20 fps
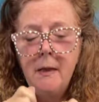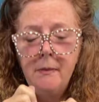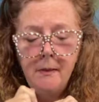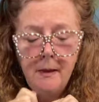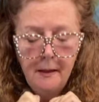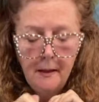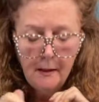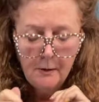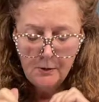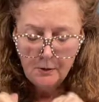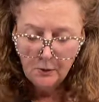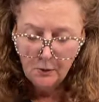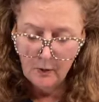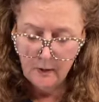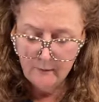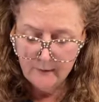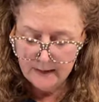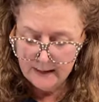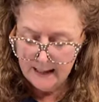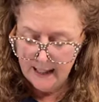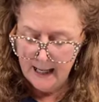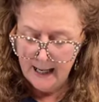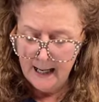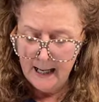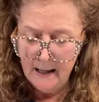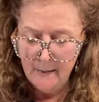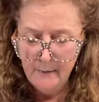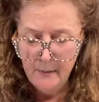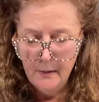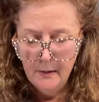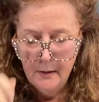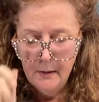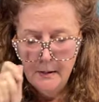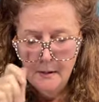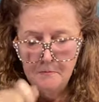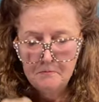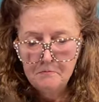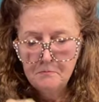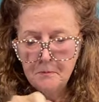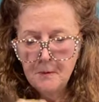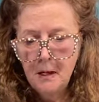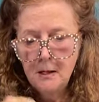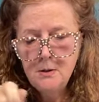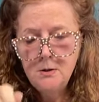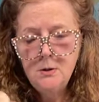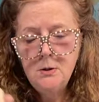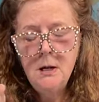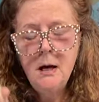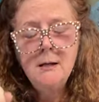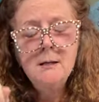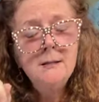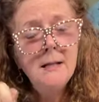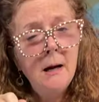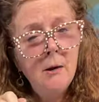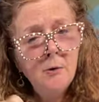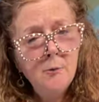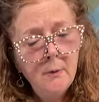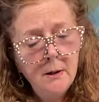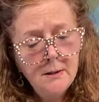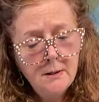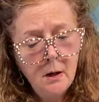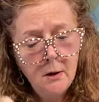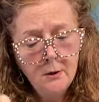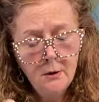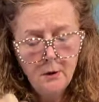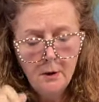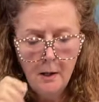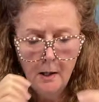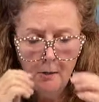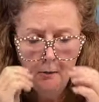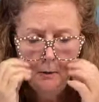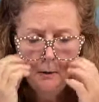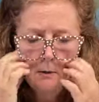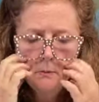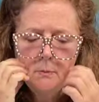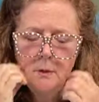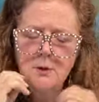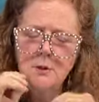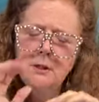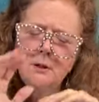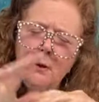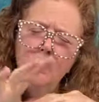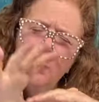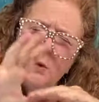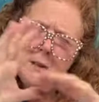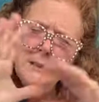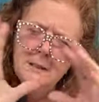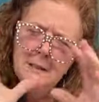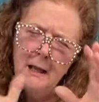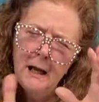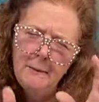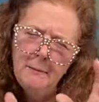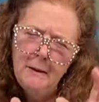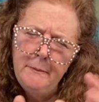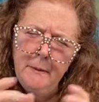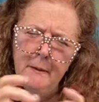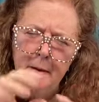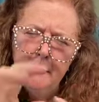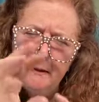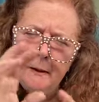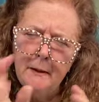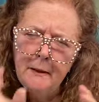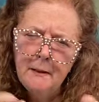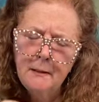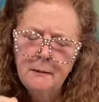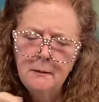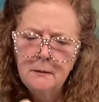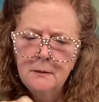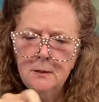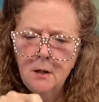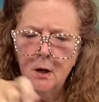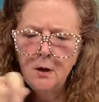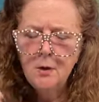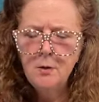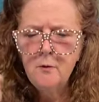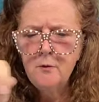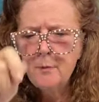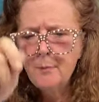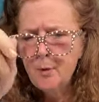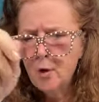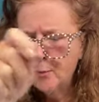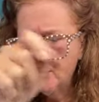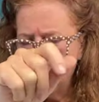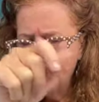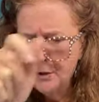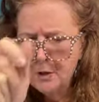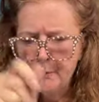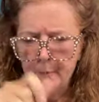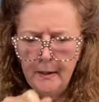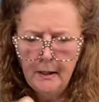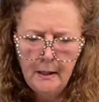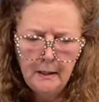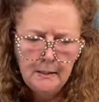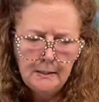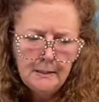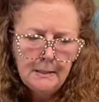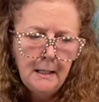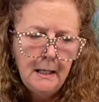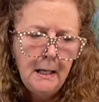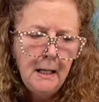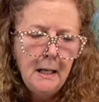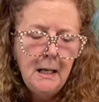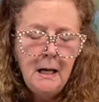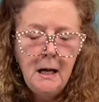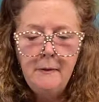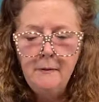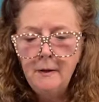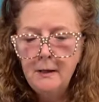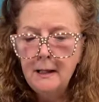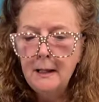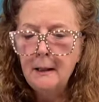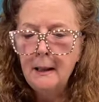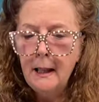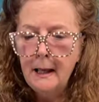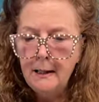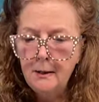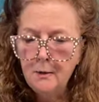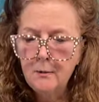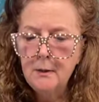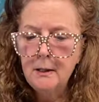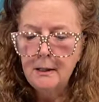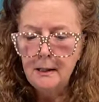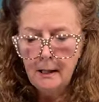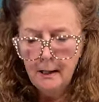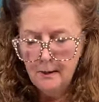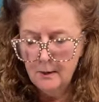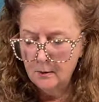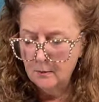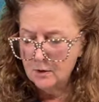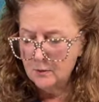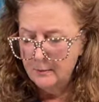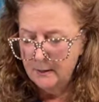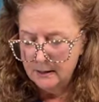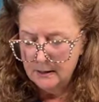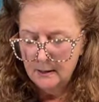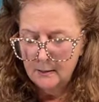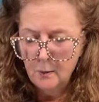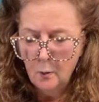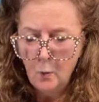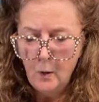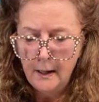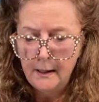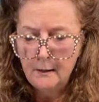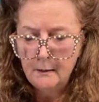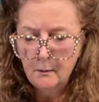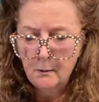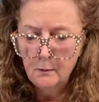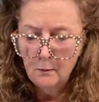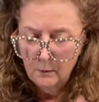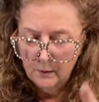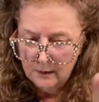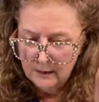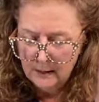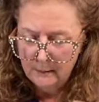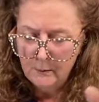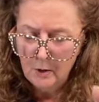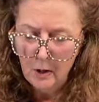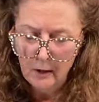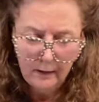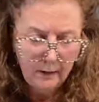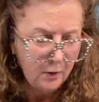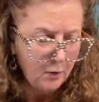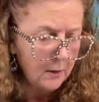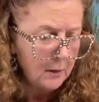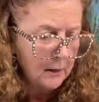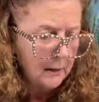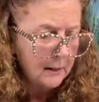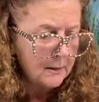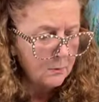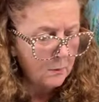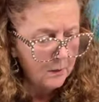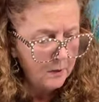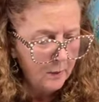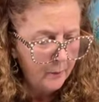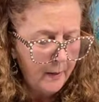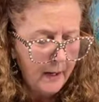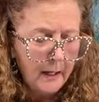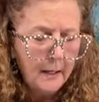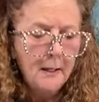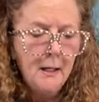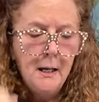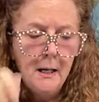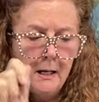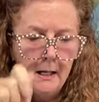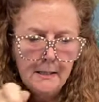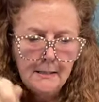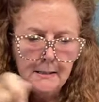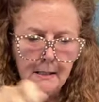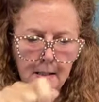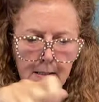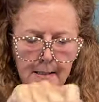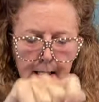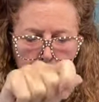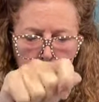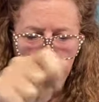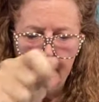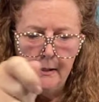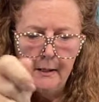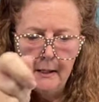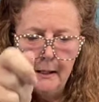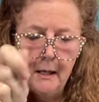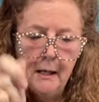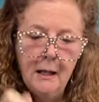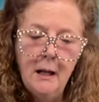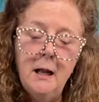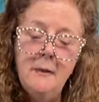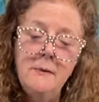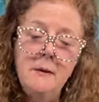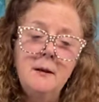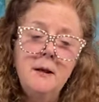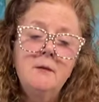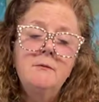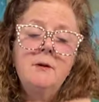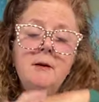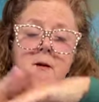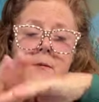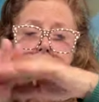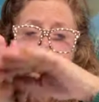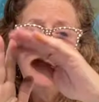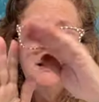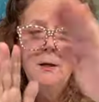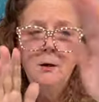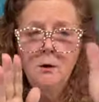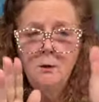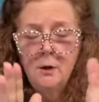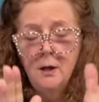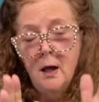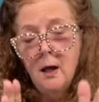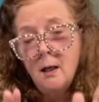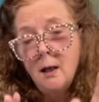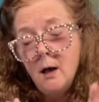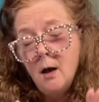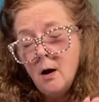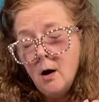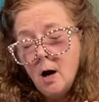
and then I sort of dab, I start with my darker color, and especially on one side, maybe make it a little darker of the purples or the pinks, and then get lighter and lighter, just mix a little white, this is, I'm talking acrylics with your paint, and start dabbing, and then get very bright on the